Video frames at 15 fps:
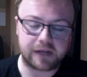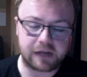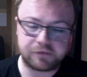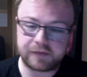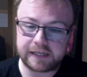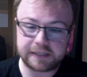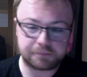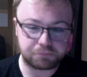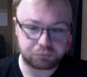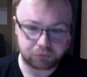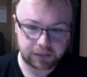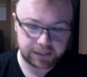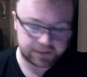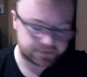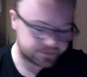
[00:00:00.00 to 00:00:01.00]
I think it's
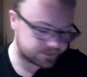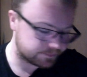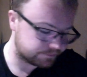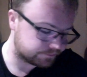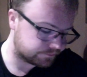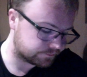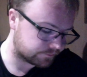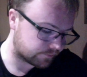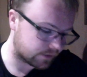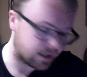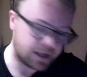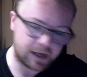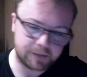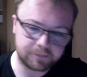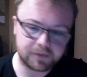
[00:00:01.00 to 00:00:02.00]
brilliant.
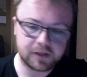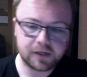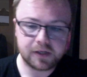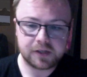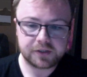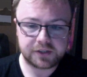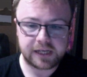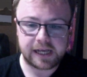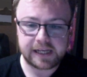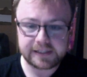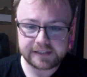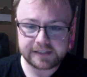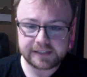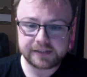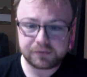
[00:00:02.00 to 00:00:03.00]

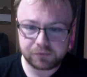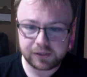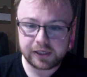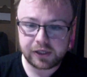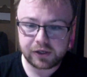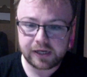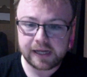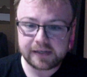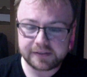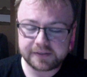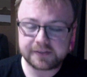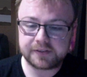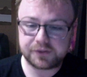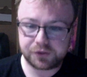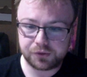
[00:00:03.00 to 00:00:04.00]
It's a really good end
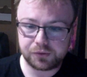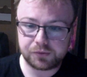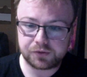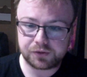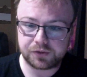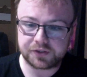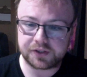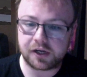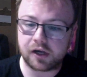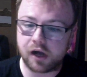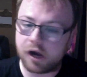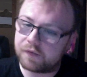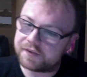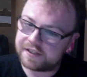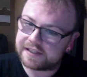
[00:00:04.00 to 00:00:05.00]
to the saga.
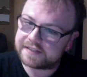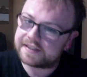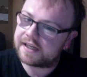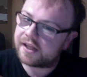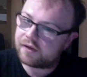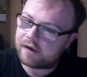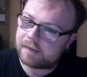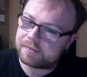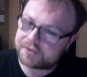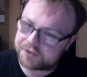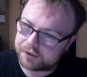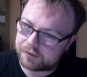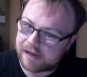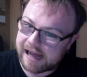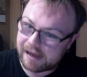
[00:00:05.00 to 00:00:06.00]
Obviously, there's another
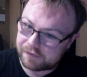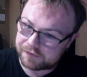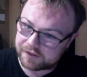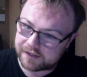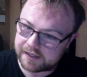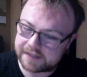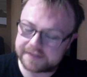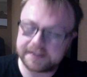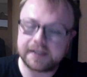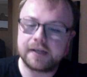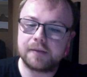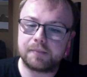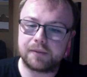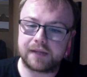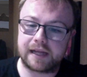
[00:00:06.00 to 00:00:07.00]
episode after this,
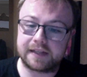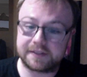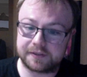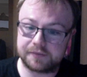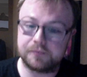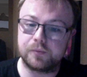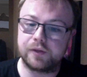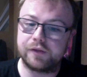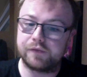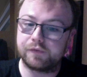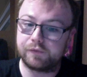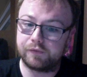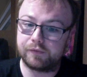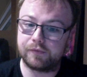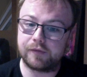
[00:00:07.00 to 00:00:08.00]
but that's with
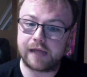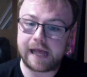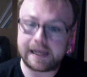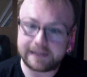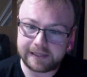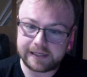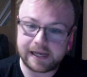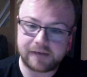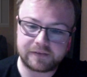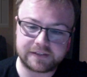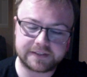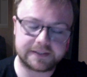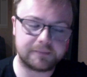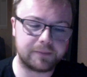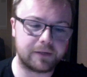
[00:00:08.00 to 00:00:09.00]
Eddie having the
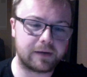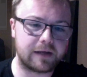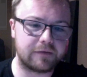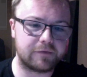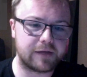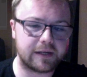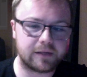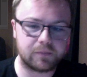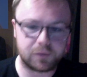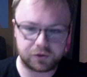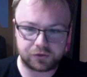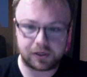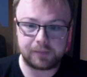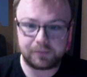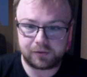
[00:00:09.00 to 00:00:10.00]
symbiote and Venom, which
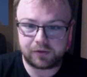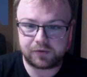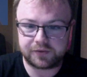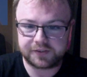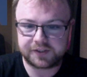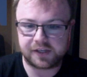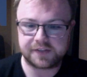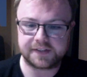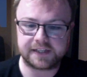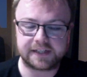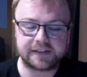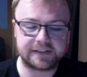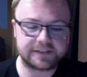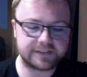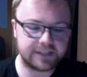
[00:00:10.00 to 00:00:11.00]
I'm not discussing in
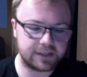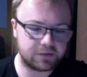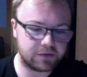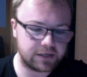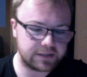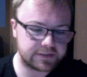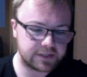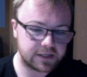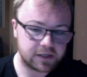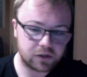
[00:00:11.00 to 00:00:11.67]
this series.